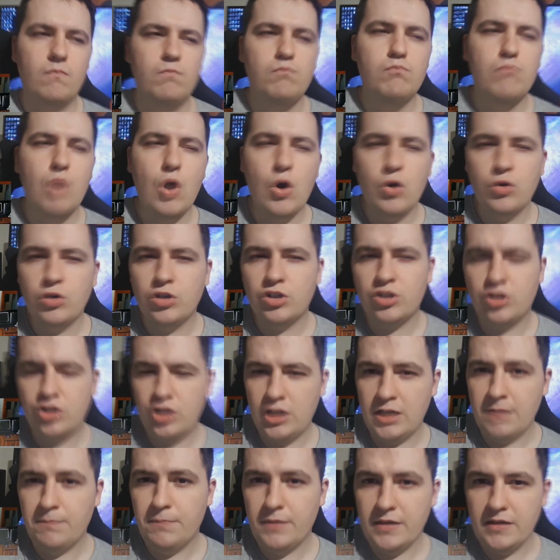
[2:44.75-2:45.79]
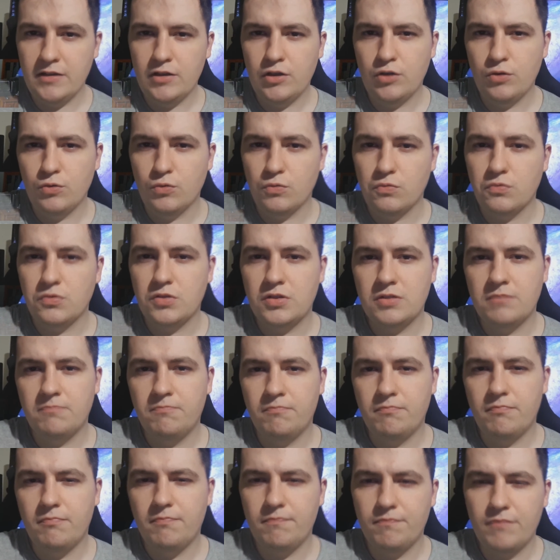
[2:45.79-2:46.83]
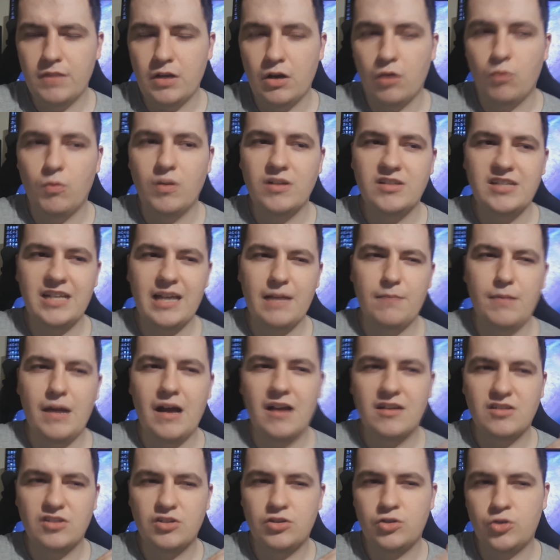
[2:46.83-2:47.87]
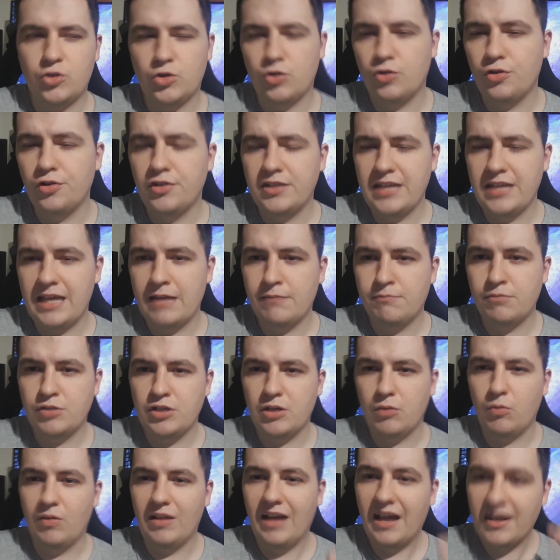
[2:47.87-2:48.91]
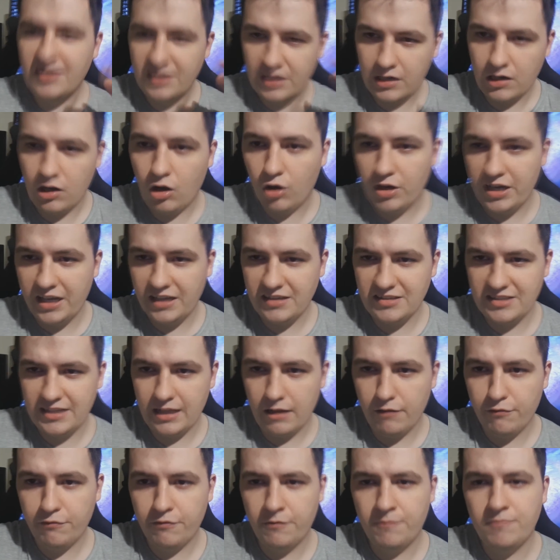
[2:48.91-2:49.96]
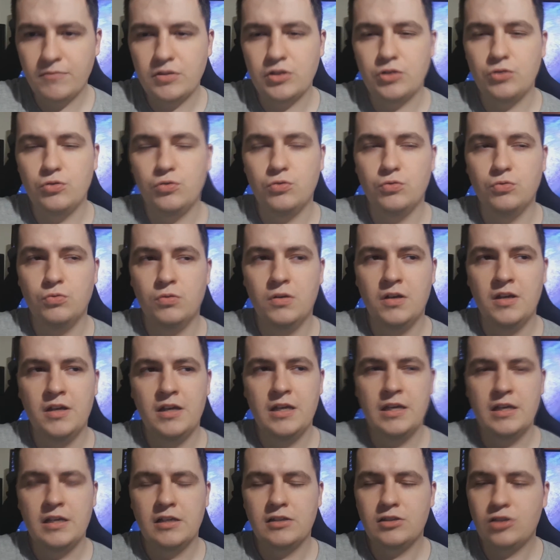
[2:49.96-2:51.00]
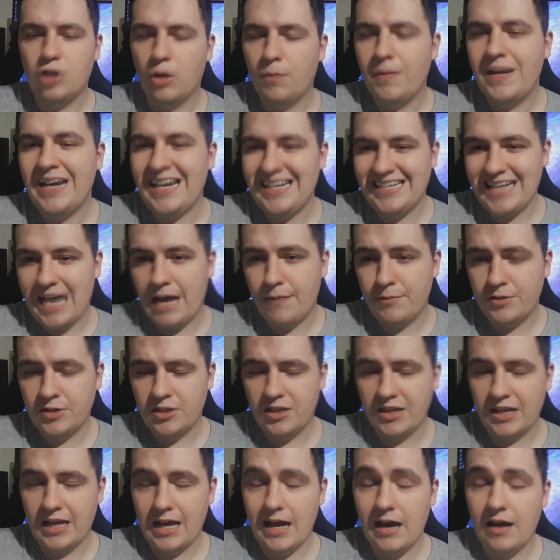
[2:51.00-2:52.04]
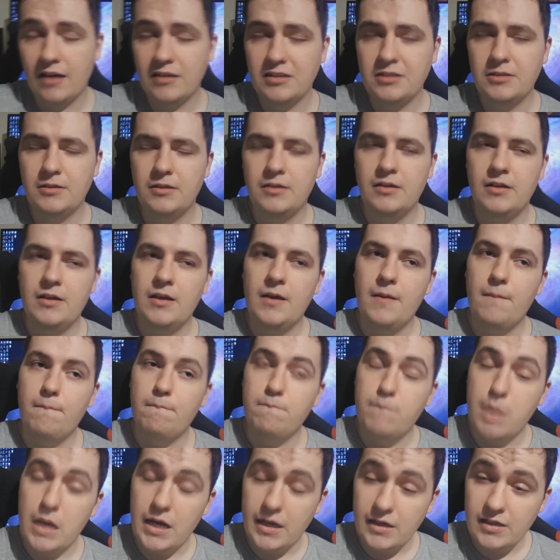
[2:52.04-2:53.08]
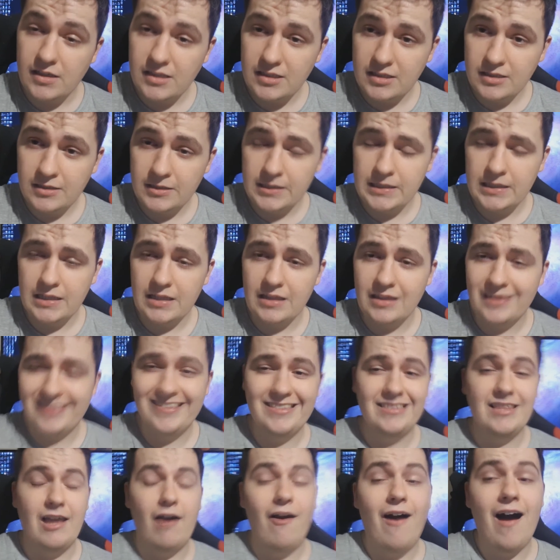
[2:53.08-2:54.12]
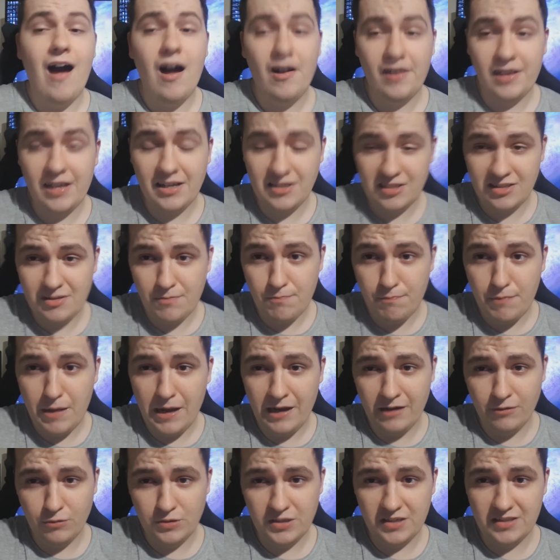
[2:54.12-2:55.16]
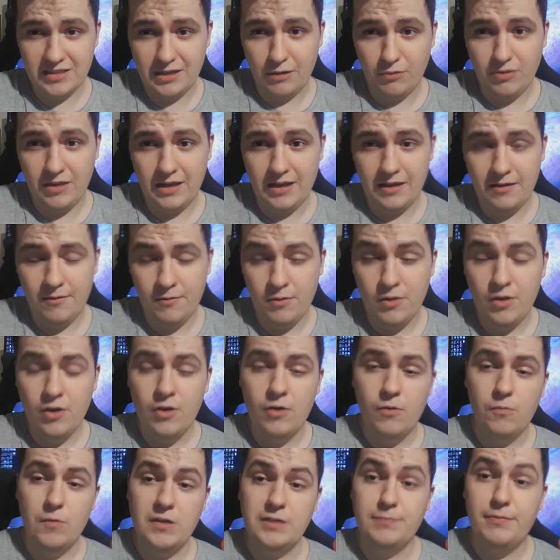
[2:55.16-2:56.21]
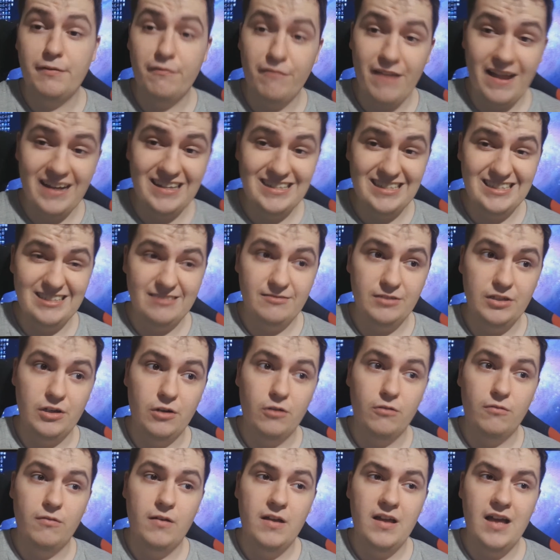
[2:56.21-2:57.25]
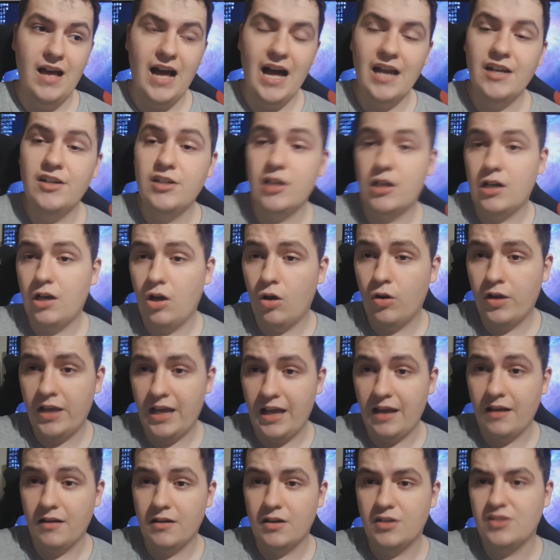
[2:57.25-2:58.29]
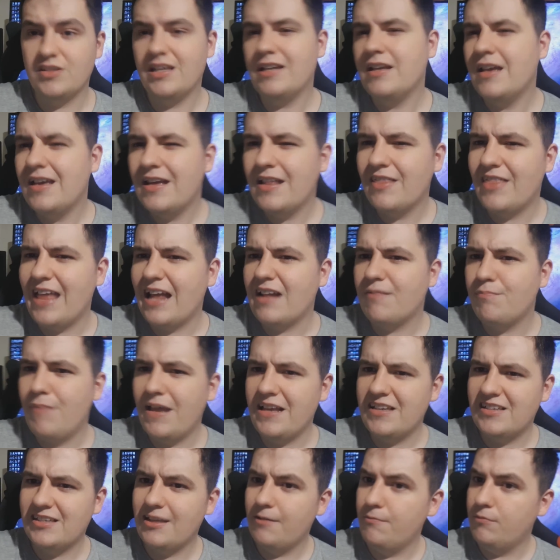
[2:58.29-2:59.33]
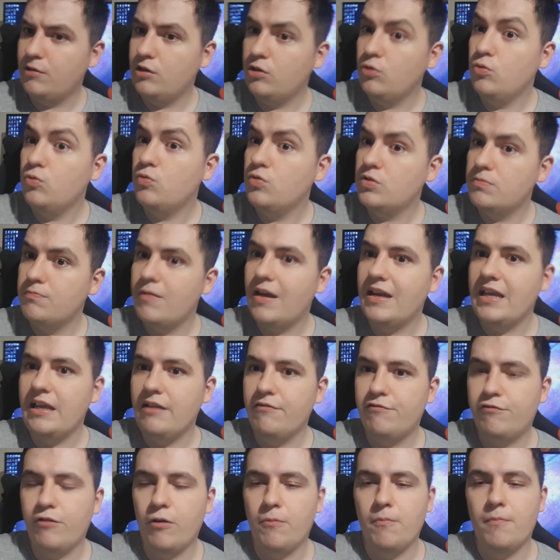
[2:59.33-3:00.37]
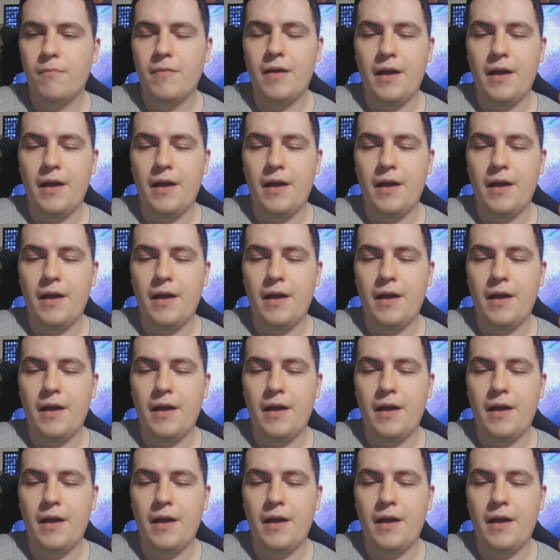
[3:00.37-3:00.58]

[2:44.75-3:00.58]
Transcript: Most GPUs, once they get past a certain temperature, will underclock itself to stop any damage to the card, but there are custom BIOSes out there which prevent, underclocking, because that makes them lose money from